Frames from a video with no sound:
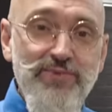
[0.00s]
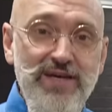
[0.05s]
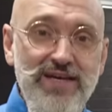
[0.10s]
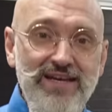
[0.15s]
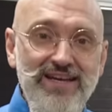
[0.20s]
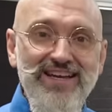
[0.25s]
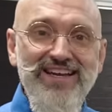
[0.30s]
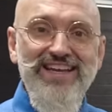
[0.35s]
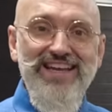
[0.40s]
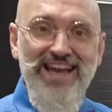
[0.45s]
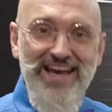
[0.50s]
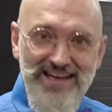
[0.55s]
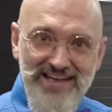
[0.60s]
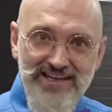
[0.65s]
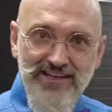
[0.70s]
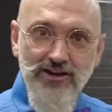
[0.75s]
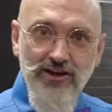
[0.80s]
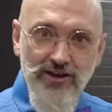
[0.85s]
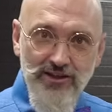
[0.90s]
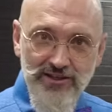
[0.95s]
be get
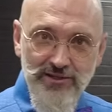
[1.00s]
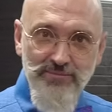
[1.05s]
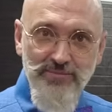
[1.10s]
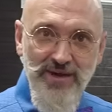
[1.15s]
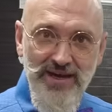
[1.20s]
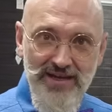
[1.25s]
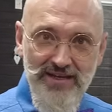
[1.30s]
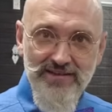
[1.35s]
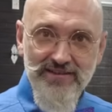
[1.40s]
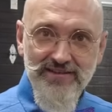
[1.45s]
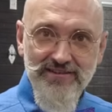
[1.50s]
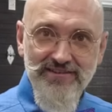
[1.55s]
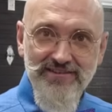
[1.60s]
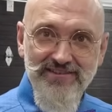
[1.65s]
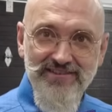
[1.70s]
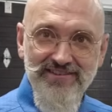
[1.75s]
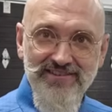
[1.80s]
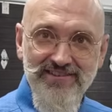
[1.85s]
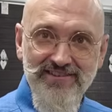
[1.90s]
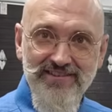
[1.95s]
it on the paint.
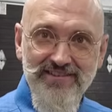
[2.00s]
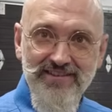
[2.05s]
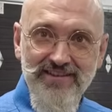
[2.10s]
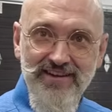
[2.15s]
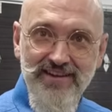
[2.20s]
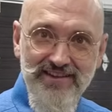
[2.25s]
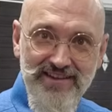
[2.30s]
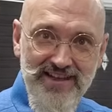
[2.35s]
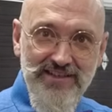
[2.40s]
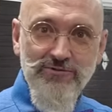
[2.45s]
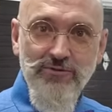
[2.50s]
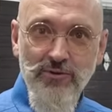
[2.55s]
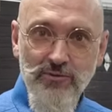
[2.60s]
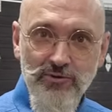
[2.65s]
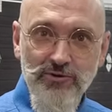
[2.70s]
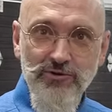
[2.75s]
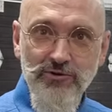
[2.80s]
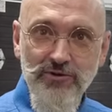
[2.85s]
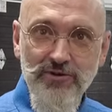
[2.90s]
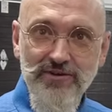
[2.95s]
And that's what
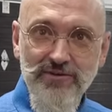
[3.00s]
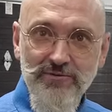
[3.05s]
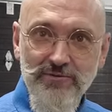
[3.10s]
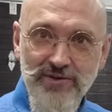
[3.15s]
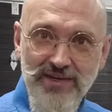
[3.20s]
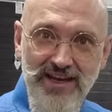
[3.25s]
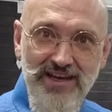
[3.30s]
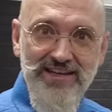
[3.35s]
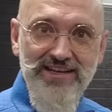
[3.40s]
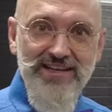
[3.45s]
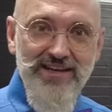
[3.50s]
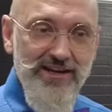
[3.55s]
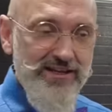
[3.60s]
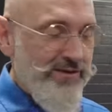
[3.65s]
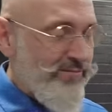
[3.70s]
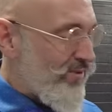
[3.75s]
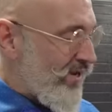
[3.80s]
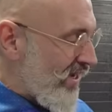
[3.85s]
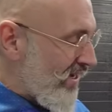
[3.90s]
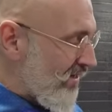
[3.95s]
we're doing. We're getting it on
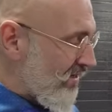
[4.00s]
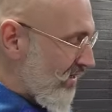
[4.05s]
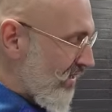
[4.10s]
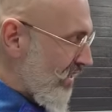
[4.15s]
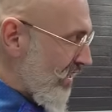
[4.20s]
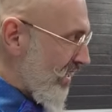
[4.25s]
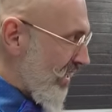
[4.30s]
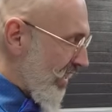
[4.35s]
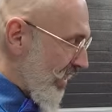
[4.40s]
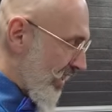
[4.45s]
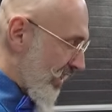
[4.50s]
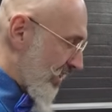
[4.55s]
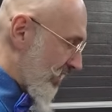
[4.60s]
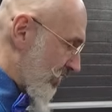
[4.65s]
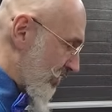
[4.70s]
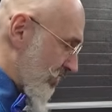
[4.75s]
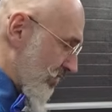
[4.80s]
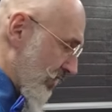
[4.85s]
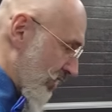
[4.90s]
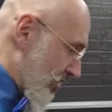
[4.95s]
the paint,
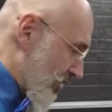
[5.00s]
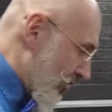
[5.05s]
and it